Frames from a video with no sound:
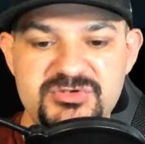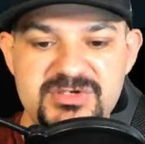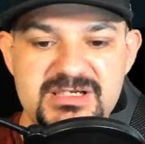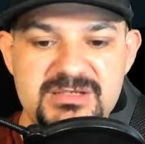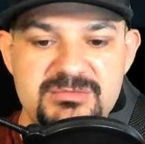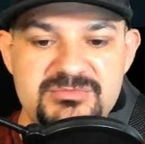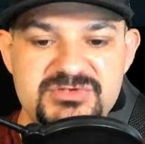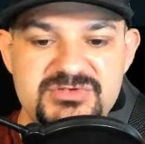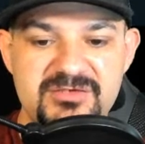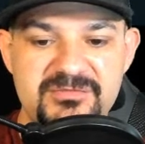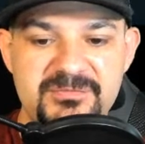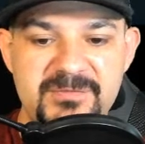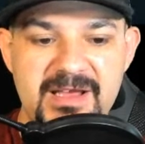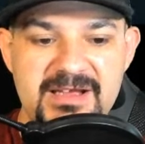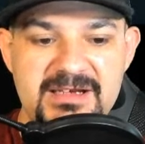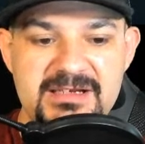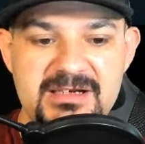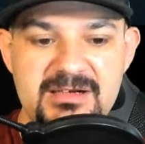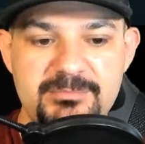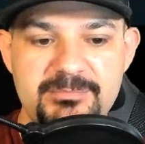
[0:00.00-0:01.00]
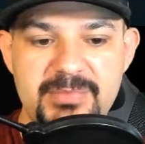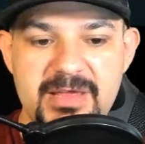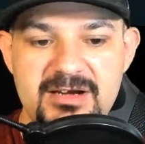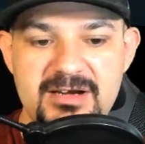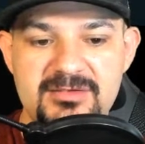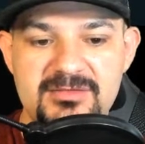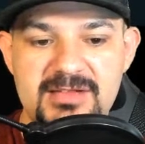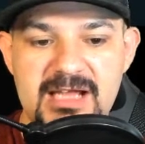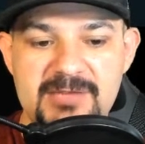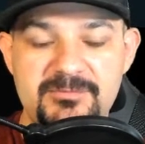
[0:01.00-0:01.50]
dreams of finding a
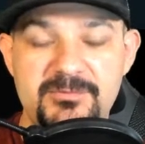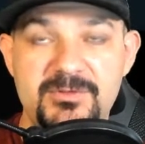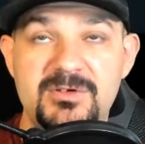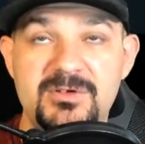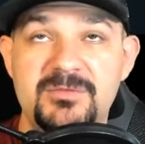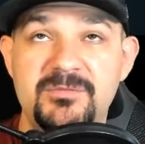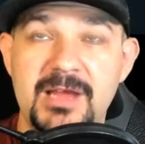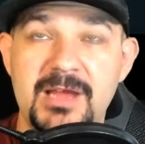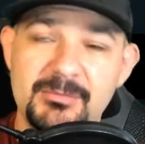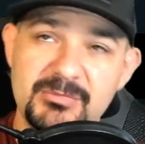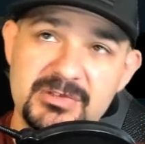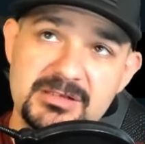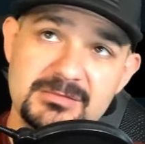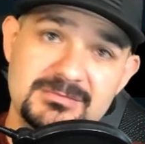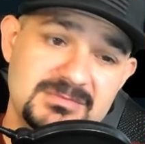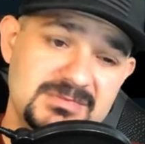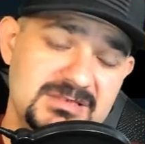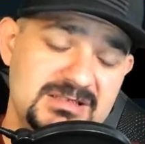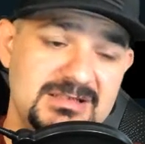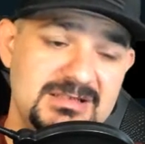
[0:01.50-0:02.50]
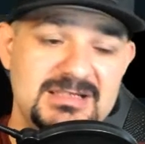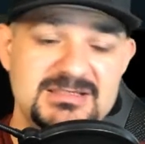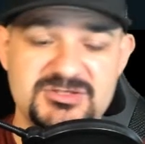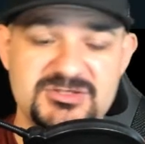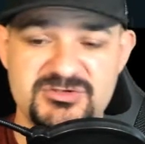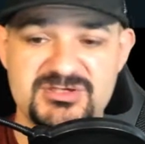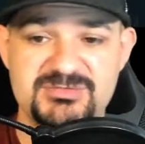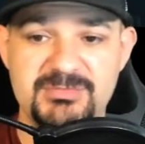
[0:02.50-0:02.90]
better life for her family. Well, that's